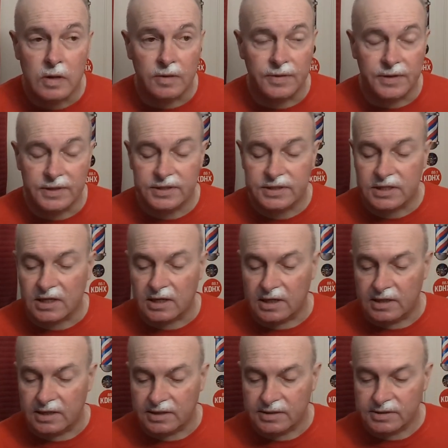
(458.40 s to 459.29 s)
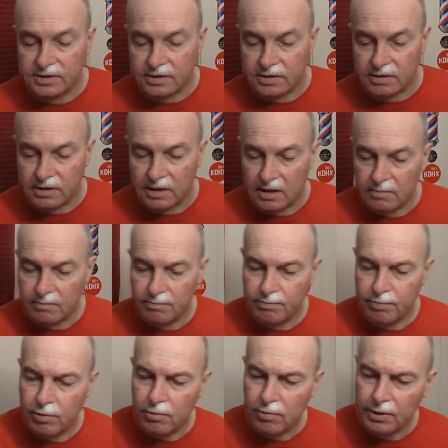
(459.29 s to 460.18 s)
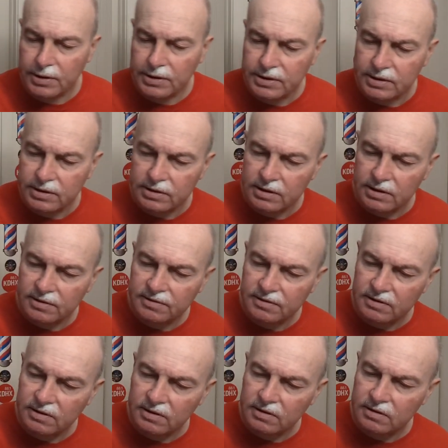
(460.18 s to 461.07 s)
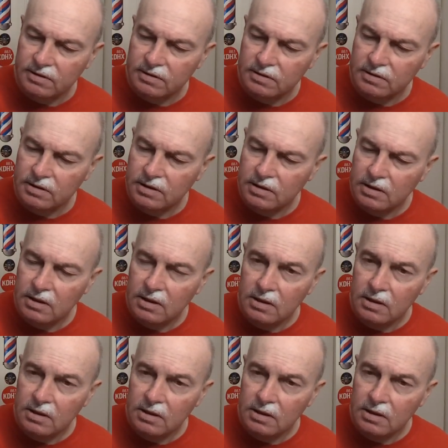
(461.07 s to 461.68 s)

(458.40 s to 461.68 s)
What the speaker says: And these tines are not pointed at the end